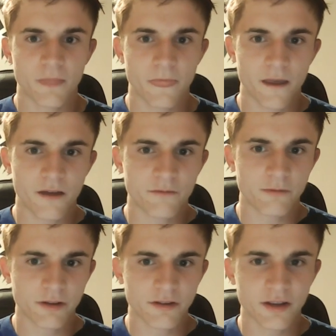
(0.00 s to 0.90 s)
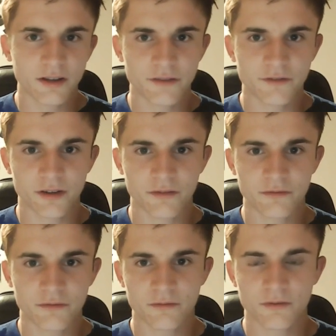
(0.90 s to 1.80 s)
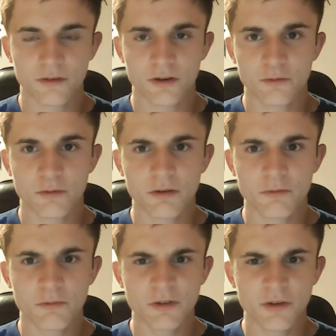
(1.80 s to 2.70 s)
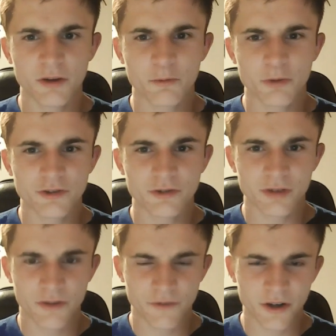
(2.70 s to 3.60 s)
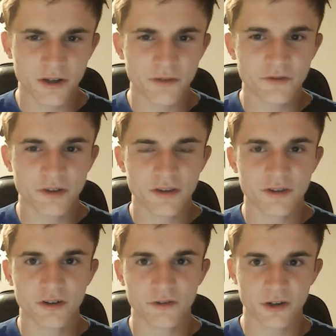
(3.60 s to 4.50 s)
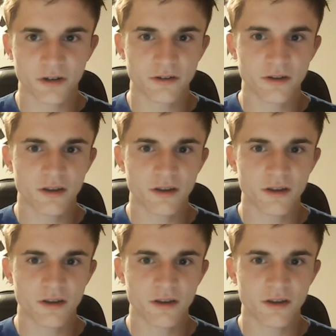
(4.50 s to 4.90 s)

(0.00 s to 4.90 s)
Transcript: I have one day left to live. What what do I wish if I could have done this over,